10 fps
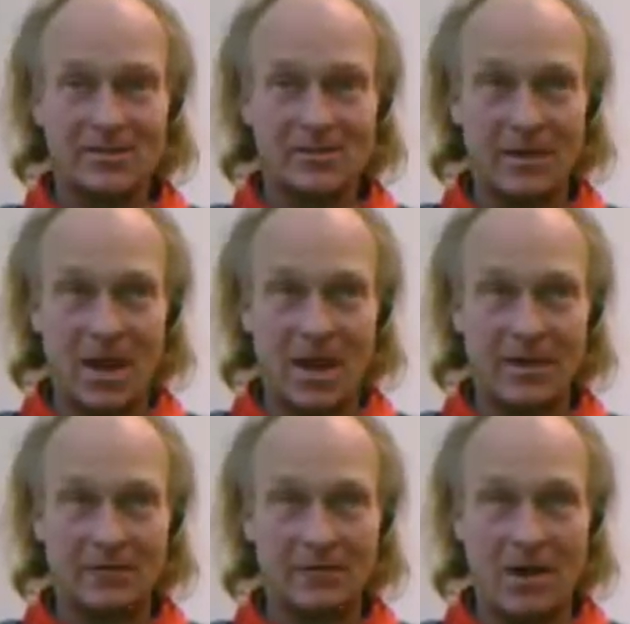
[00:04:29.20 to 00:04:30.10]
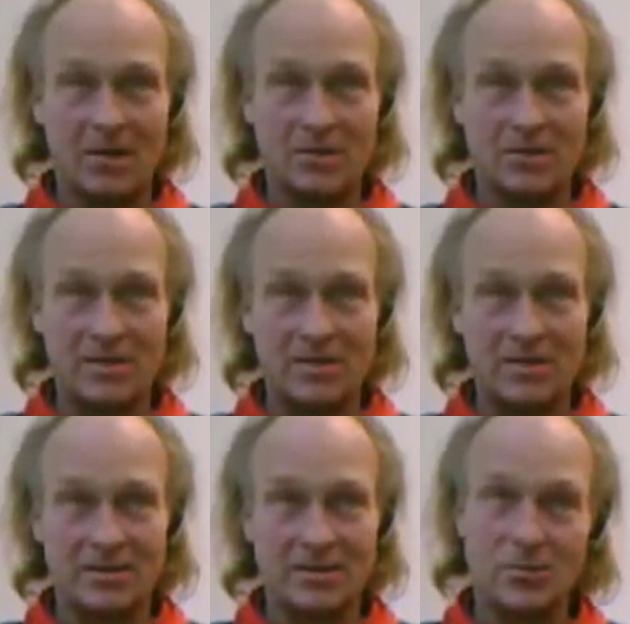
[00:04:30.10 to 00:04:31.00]
dying for our
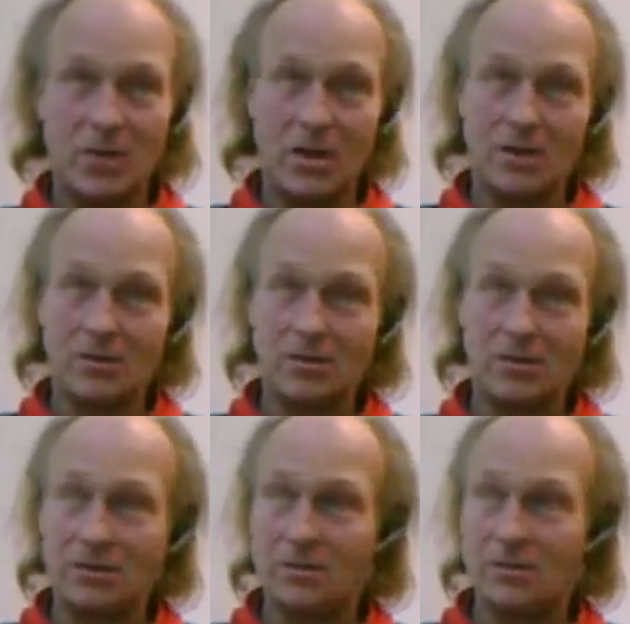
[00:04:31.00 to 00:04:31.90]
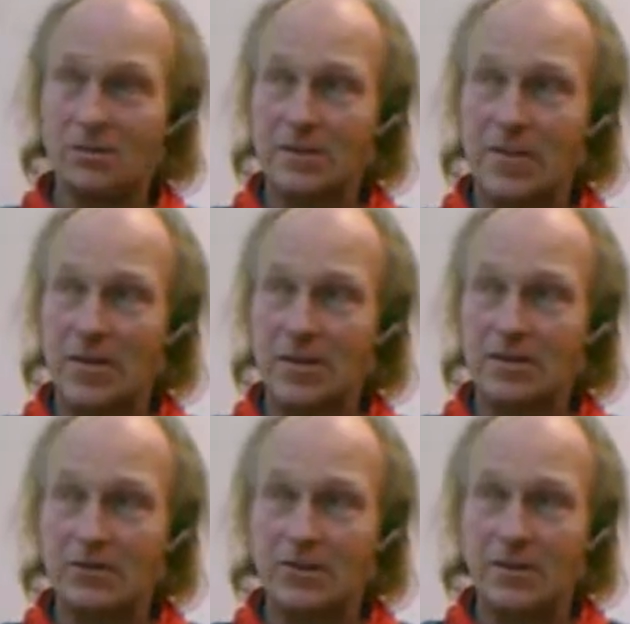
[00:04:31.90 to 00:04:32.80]
sins, coming
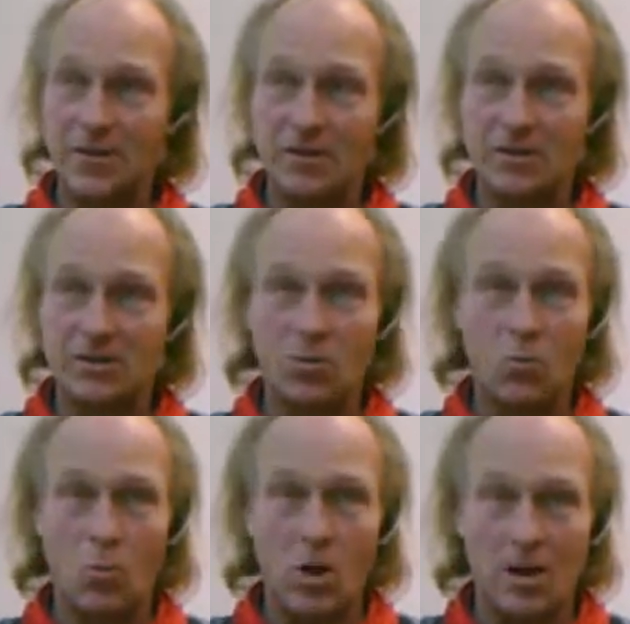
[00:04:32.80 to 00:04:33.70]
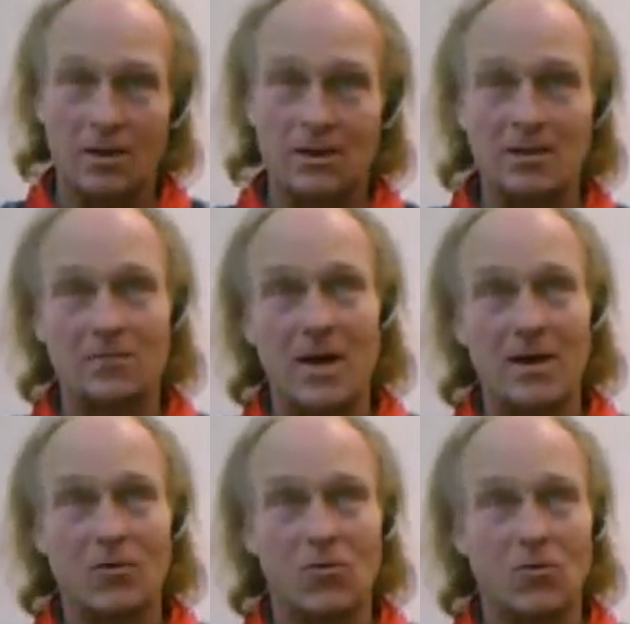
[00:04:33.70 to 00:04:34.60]
to give us your word, my
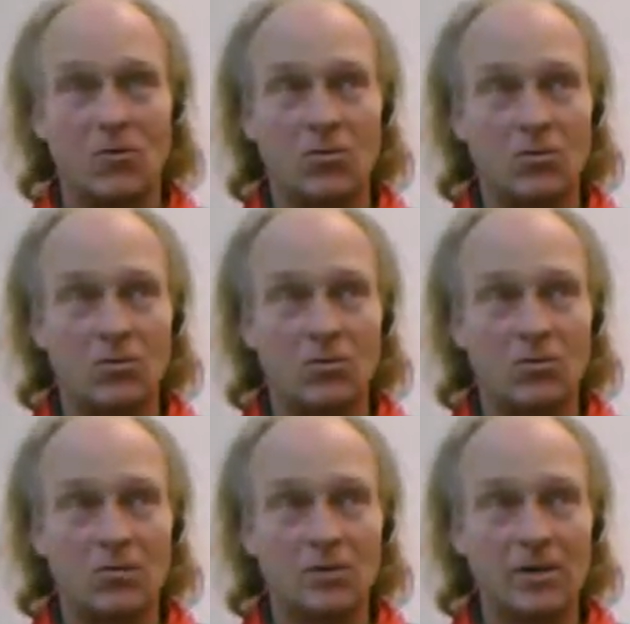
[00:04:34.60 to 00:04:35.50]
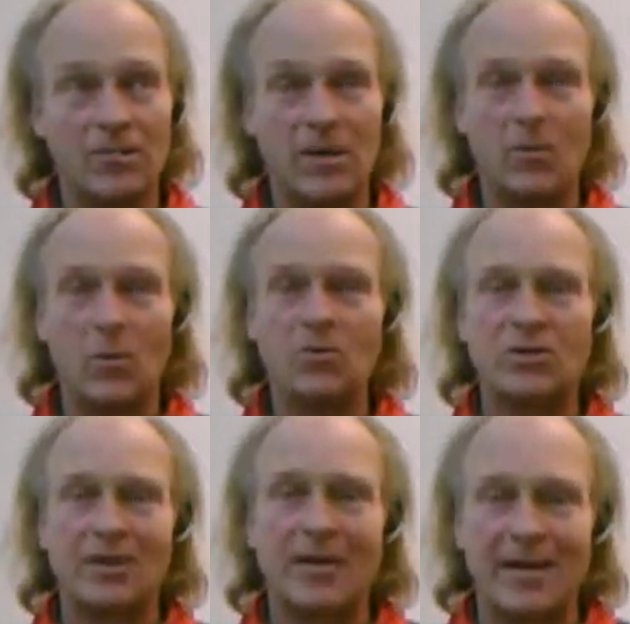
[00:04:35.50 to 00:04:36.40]
Lord, and people won't
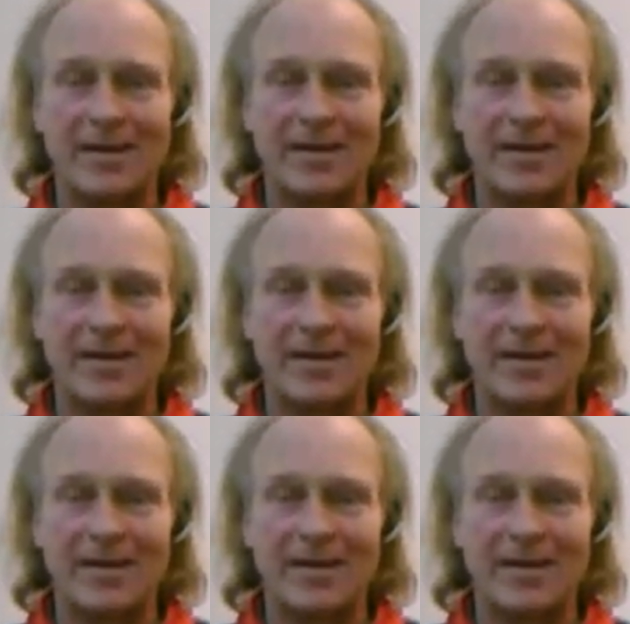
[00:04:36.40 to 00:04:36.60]
hear.